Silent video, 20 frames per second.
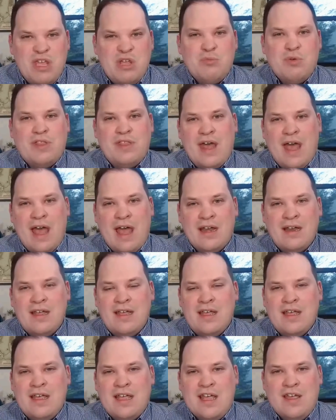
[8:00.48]
compete with that
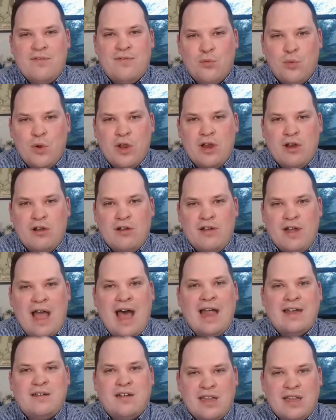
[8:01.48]
if we're
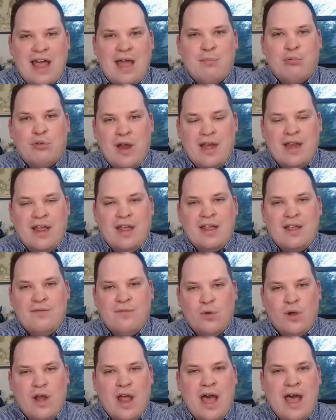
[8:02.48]
not collaborating,
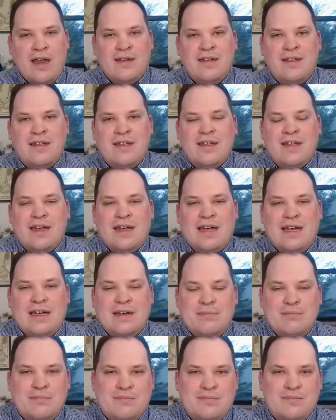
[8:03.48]
if we're not
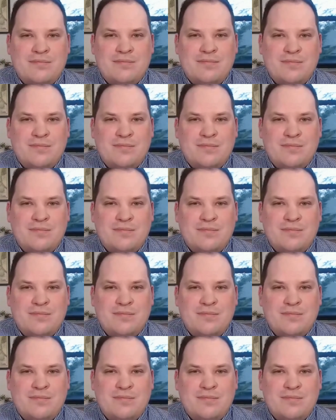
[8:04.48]
um,